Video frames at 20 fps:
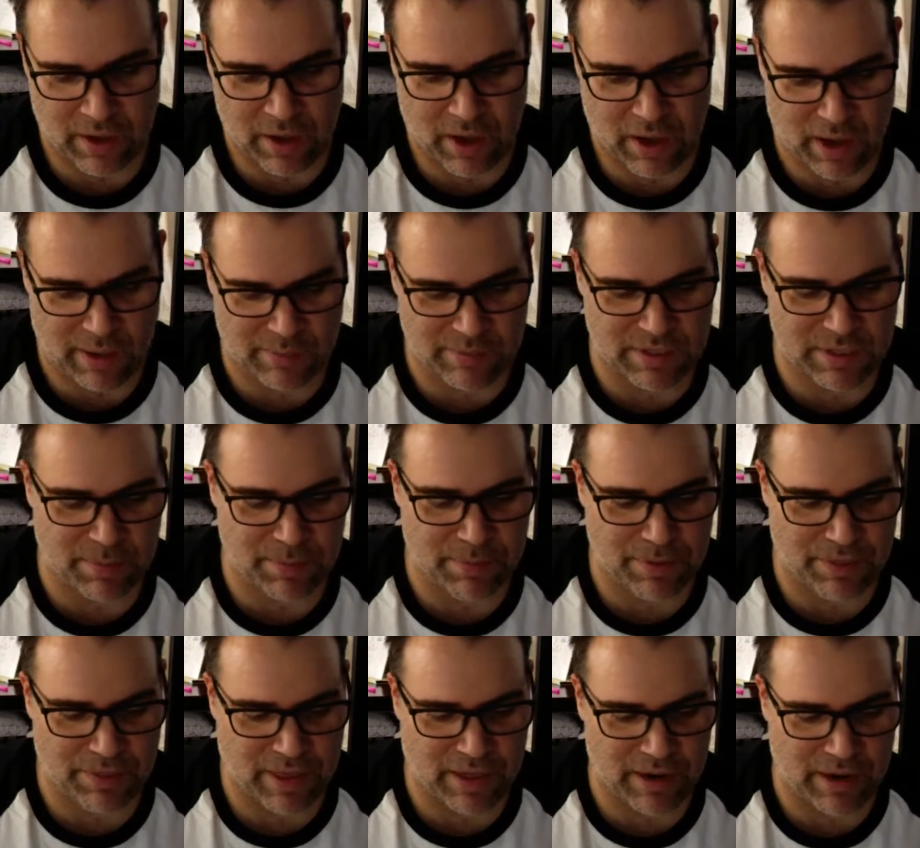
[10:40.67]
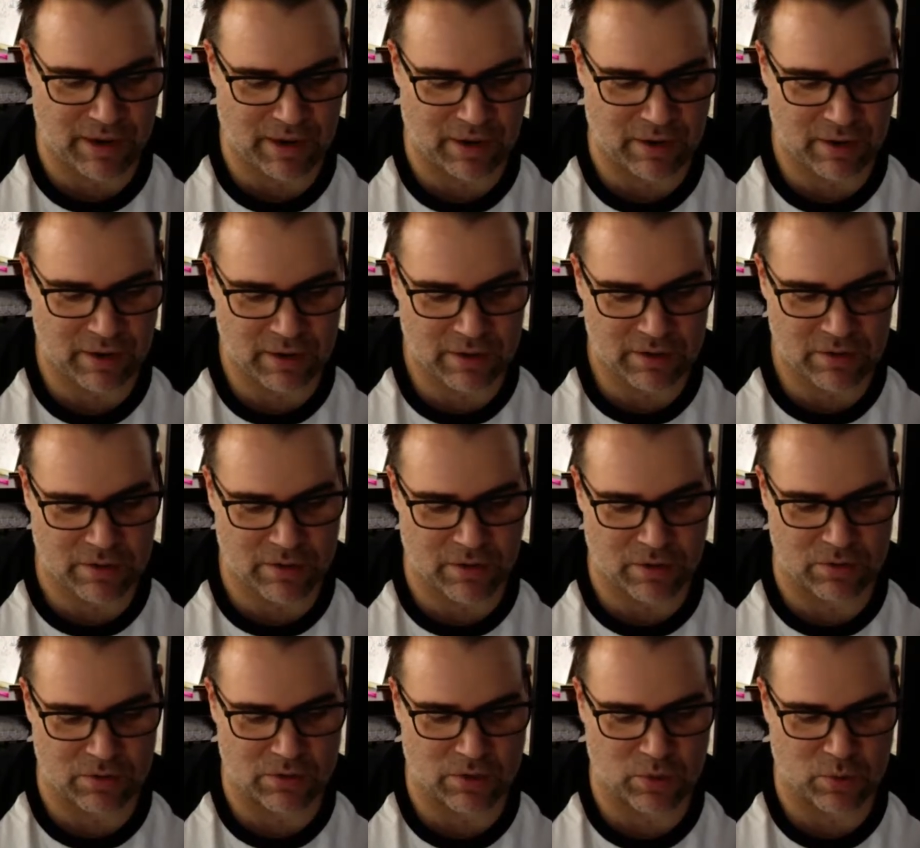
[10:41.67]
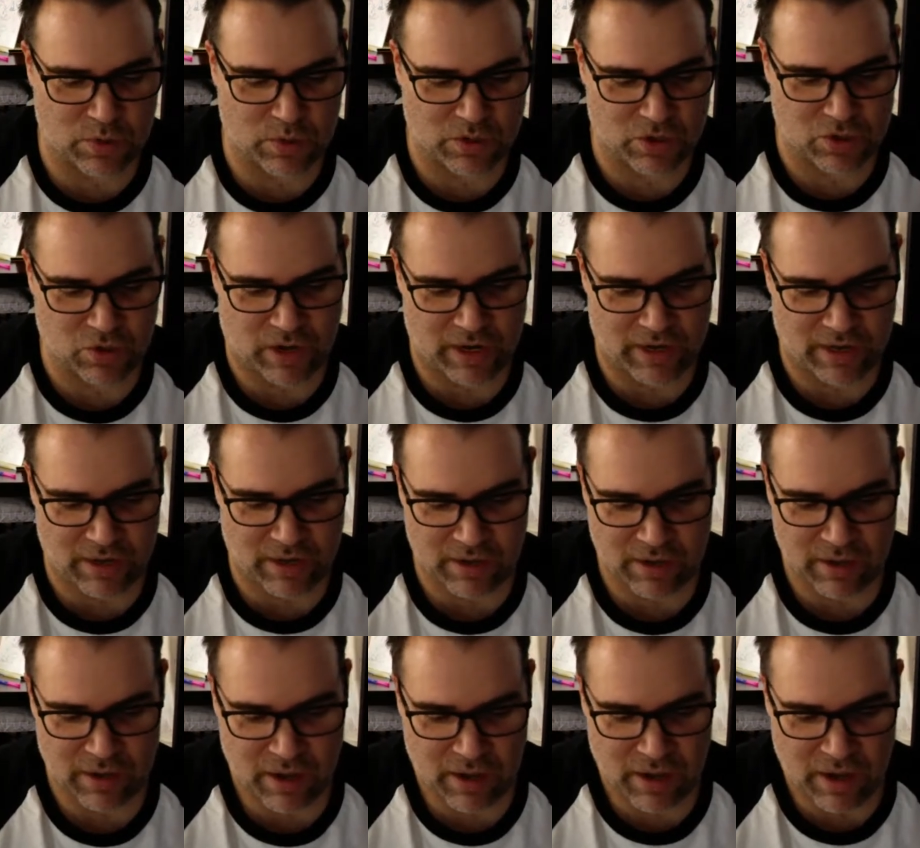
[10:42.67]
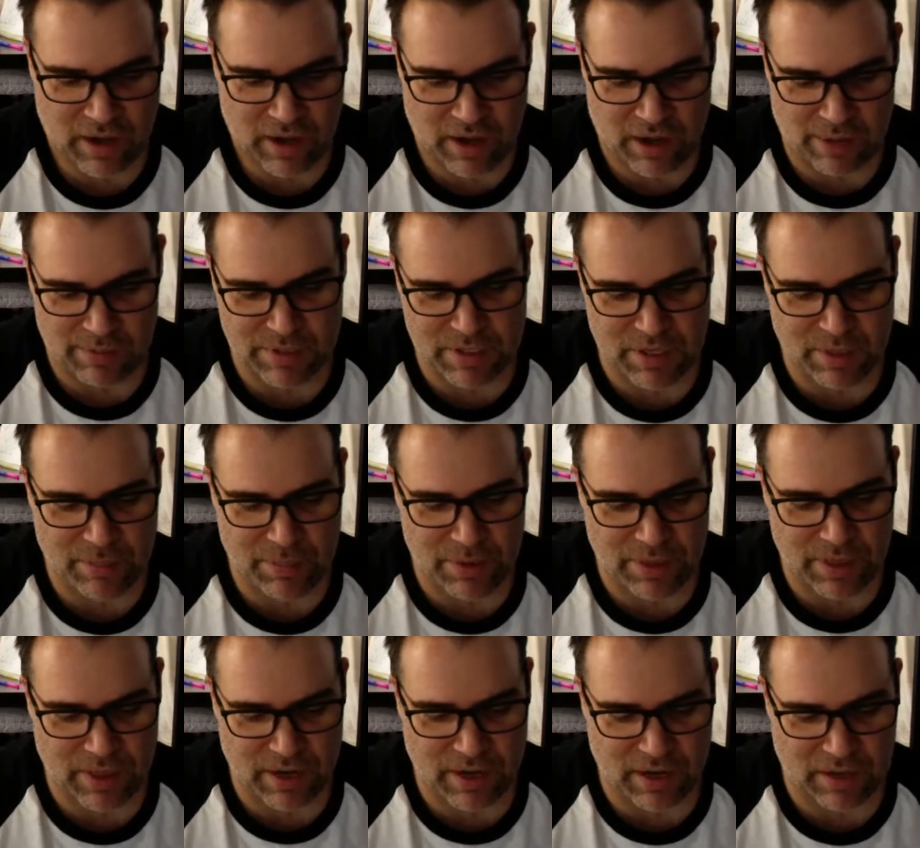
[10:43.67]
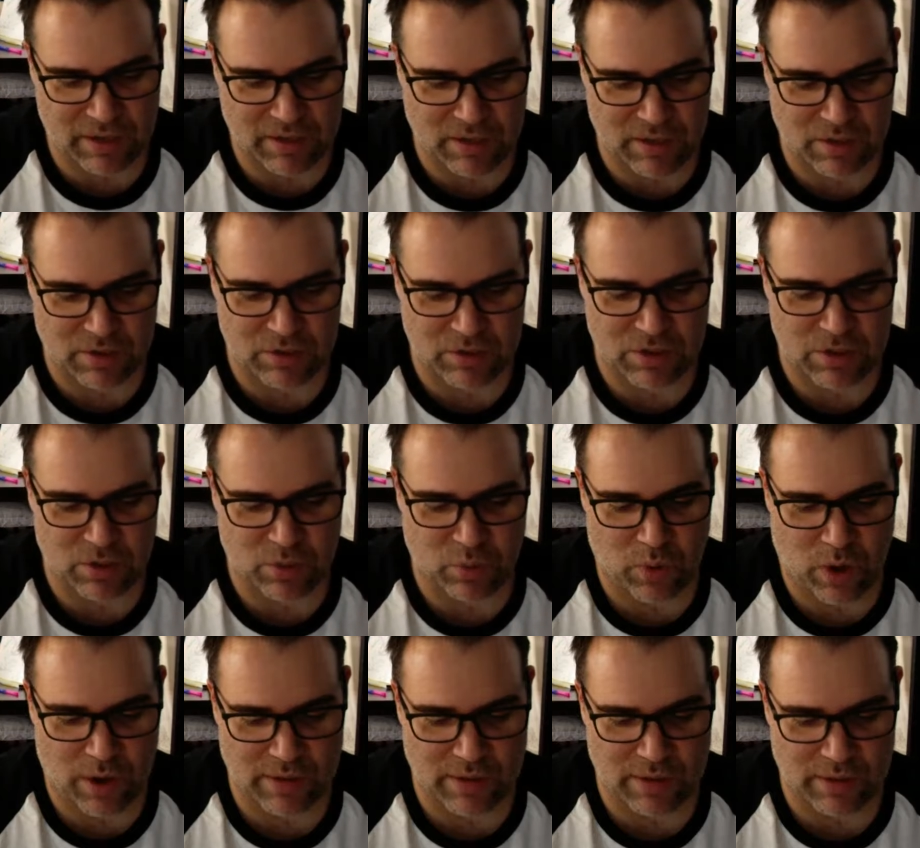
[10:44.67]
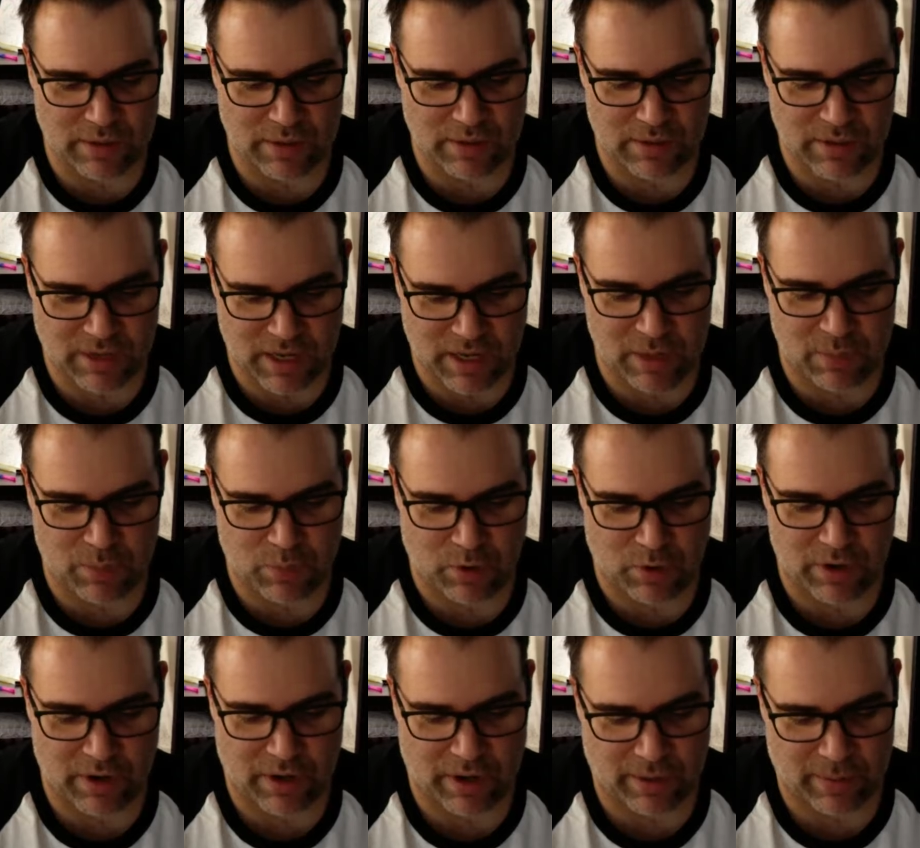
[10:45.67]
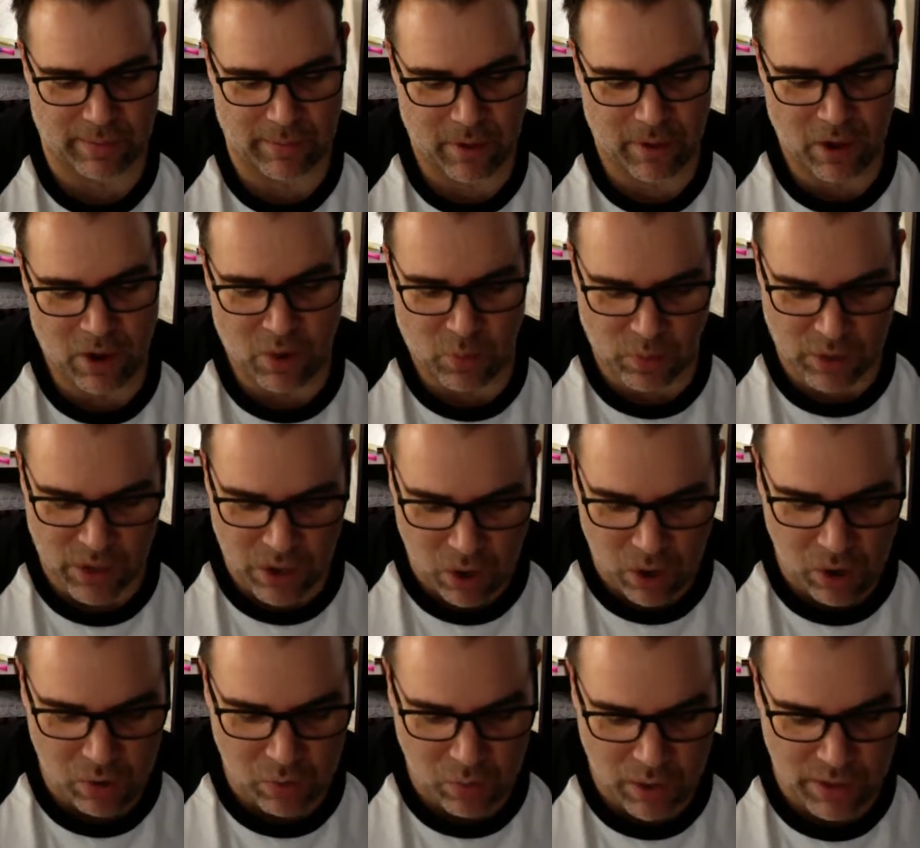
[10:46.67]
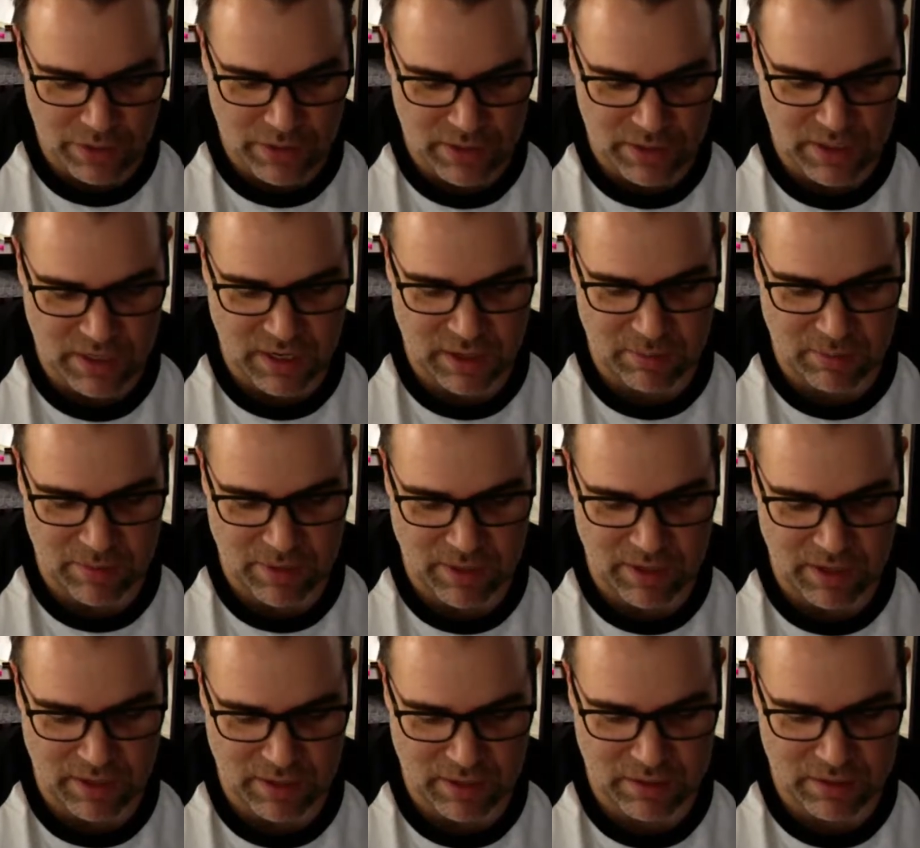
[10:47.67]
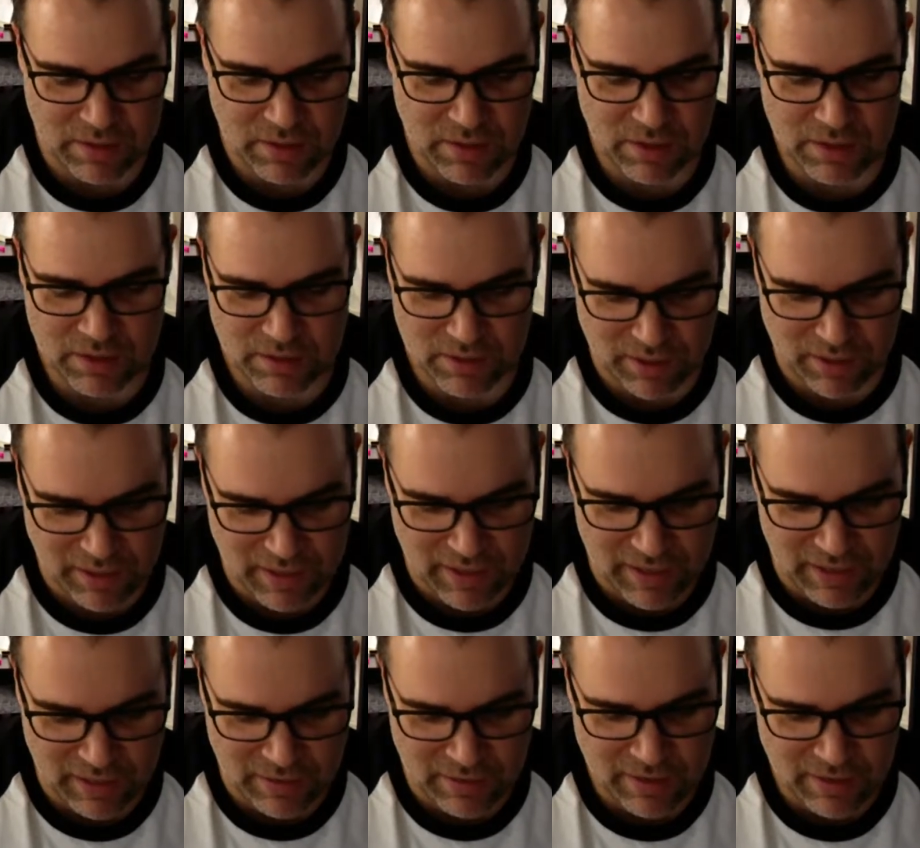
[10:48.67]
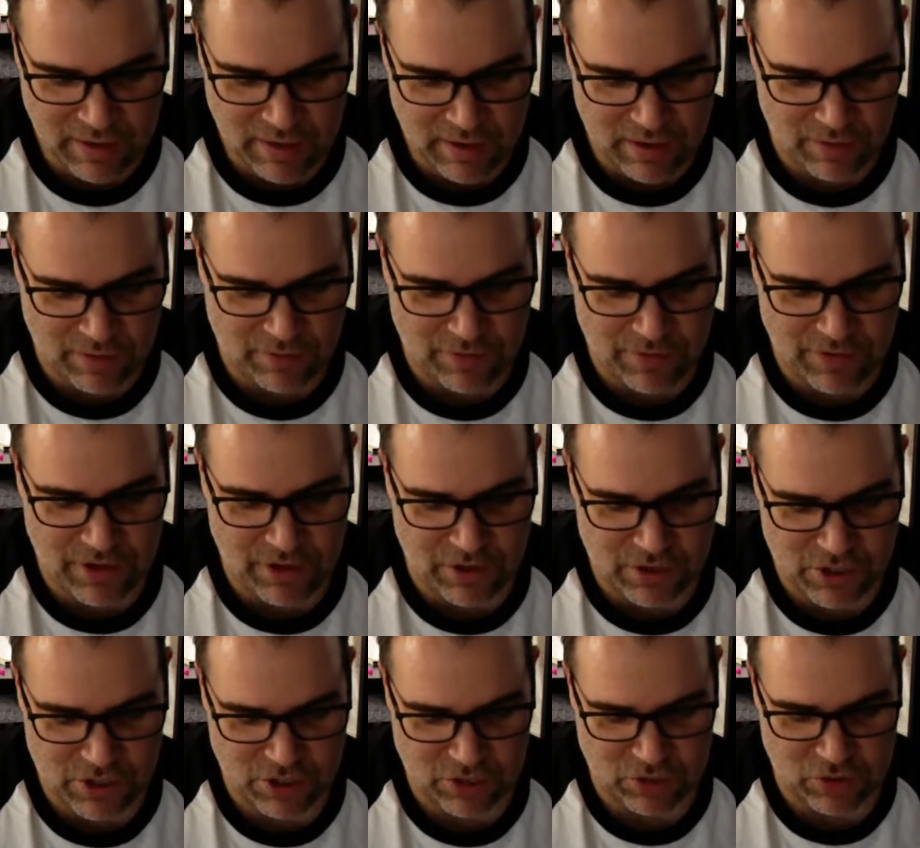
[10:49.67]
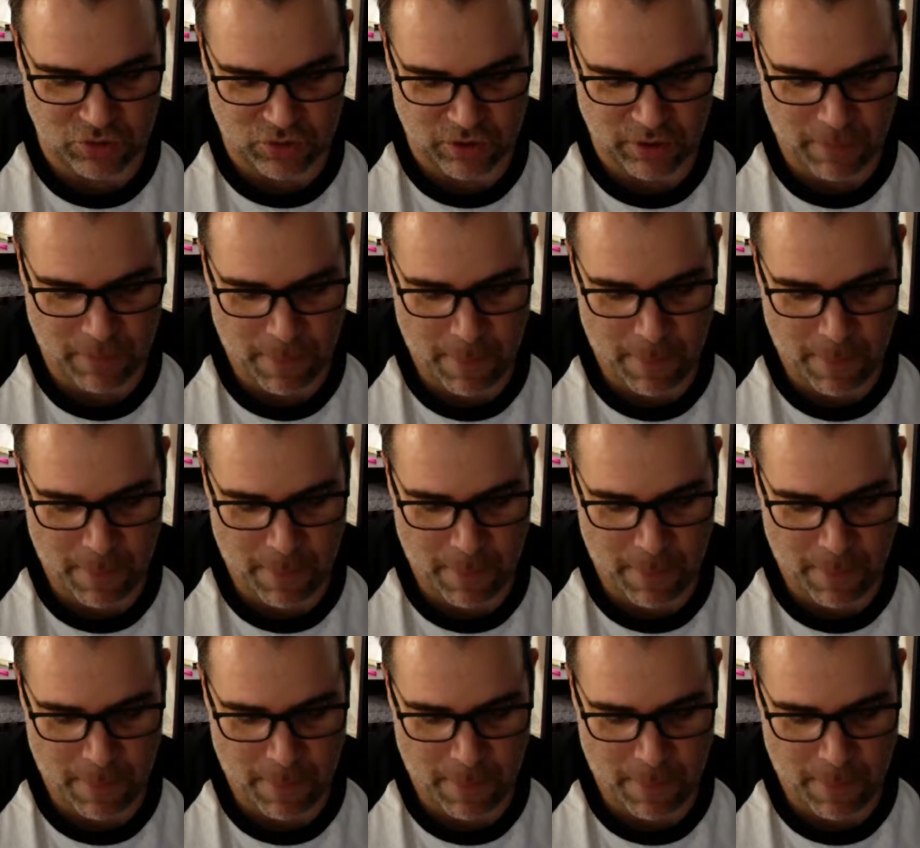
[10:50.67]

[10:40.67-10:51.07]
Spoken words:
I'm sympathetic to those who are striking, and I'm sympathetic to those who want to keep working. We all want the same things: to eat and feed our children."